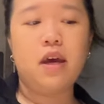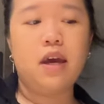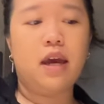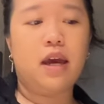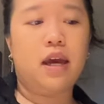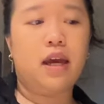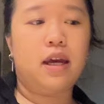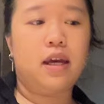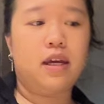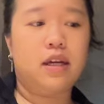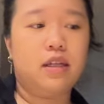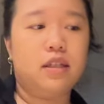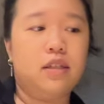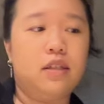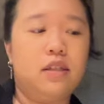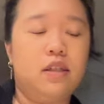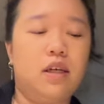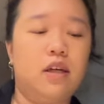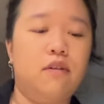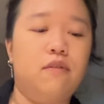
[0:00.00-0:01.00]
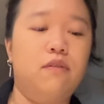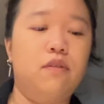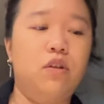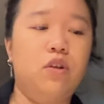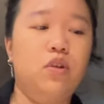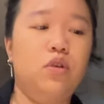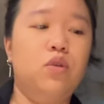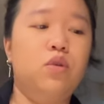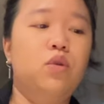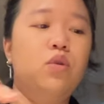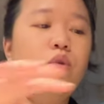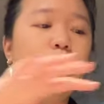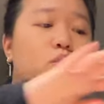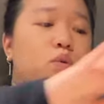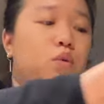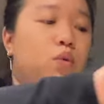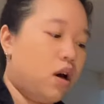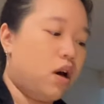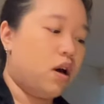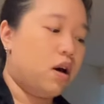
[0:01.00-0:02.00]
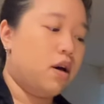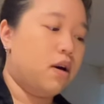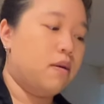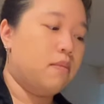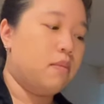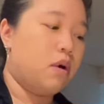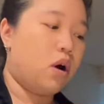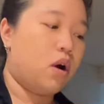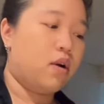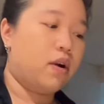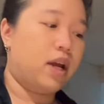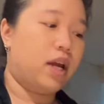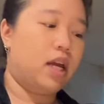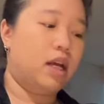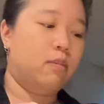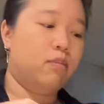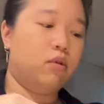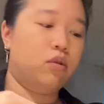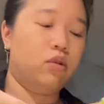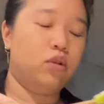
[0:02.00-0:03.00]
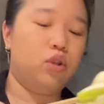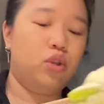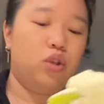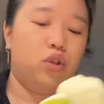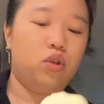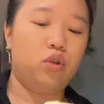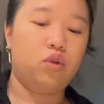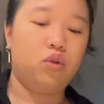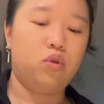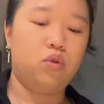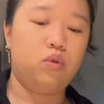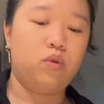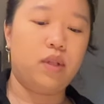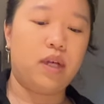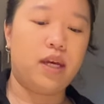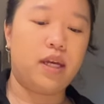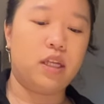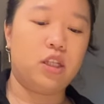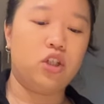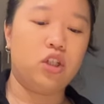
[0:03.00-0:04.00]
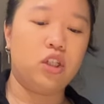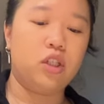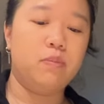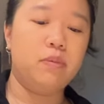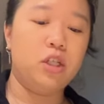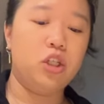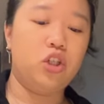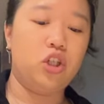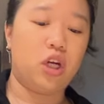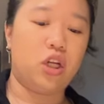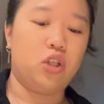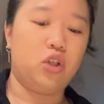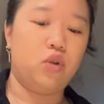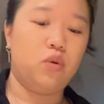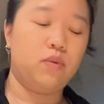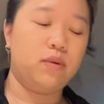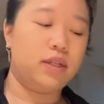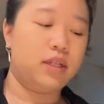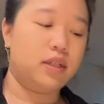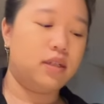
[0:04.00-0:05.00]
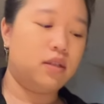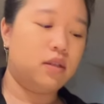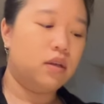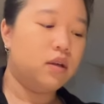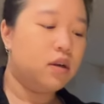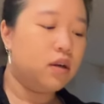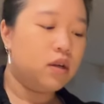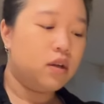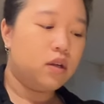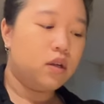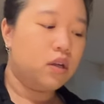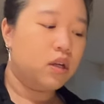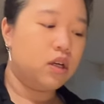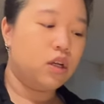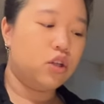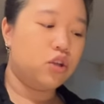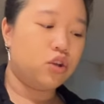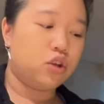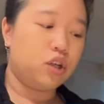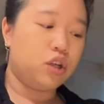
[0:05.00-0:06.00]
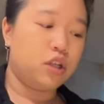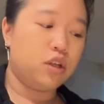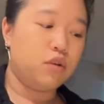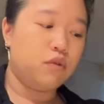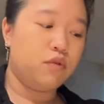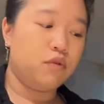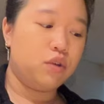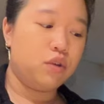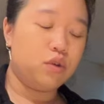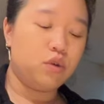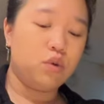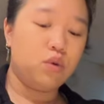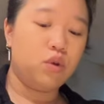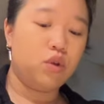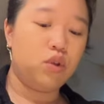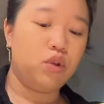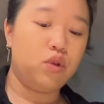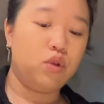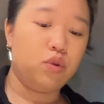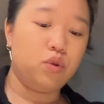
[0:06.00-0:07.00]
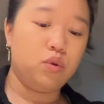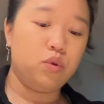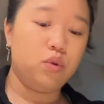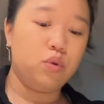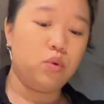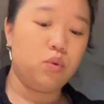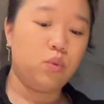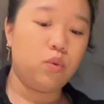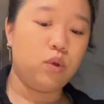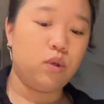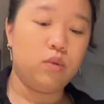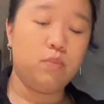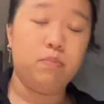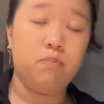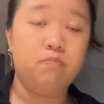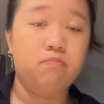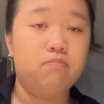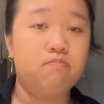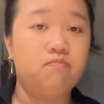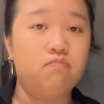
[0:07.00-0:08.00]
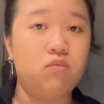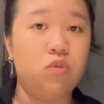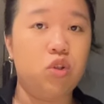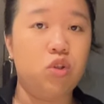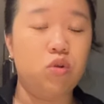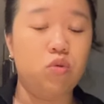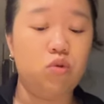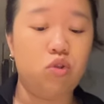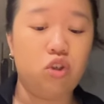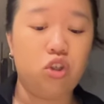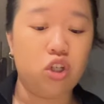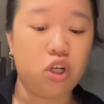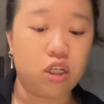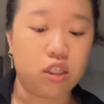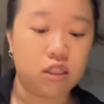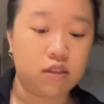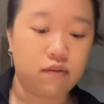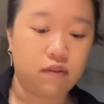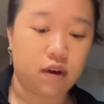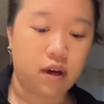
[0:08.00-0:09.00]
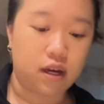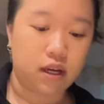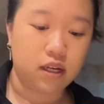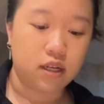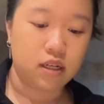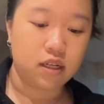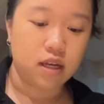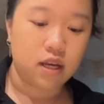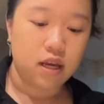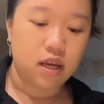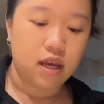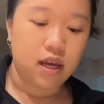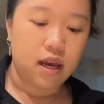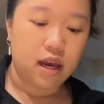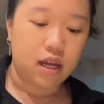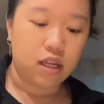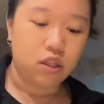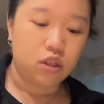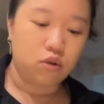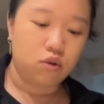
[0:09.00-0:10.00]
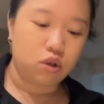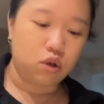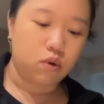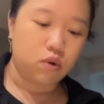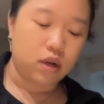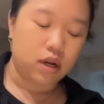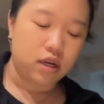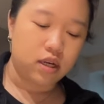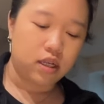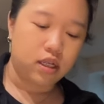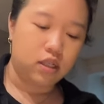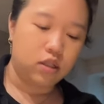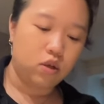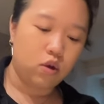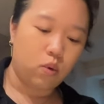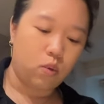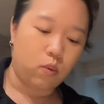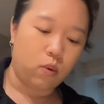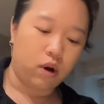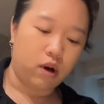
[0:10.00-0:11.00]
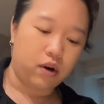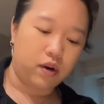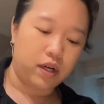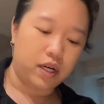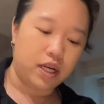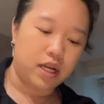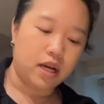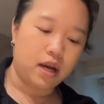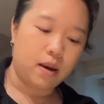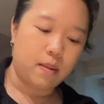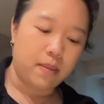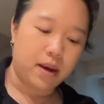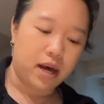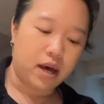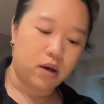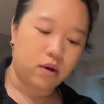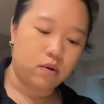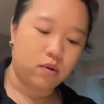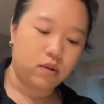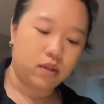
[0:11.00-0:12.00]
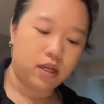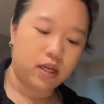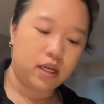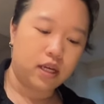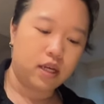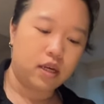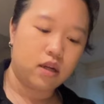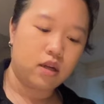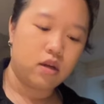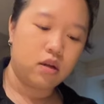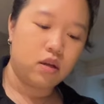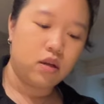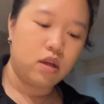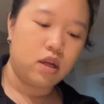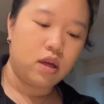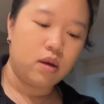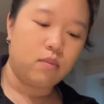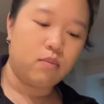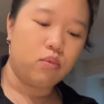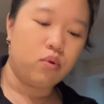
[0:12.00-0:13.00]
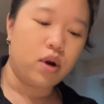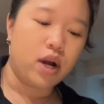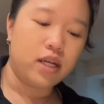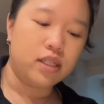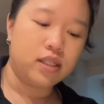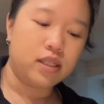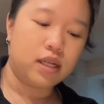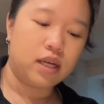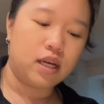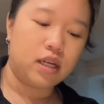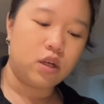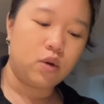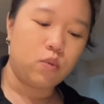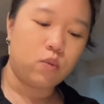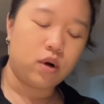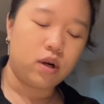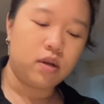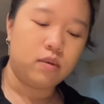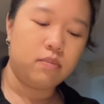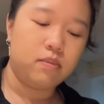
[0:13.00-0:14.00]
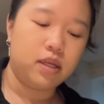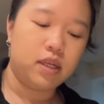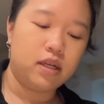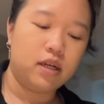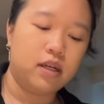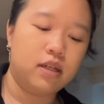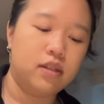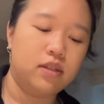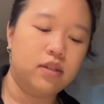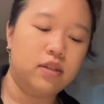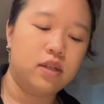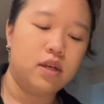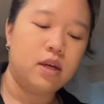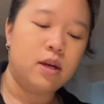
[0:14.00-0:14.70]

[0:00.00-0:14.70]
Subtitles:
And if you are able to like just be genuine in your interview, you will do just fine, and you don't need to worry about like impressing anyone, because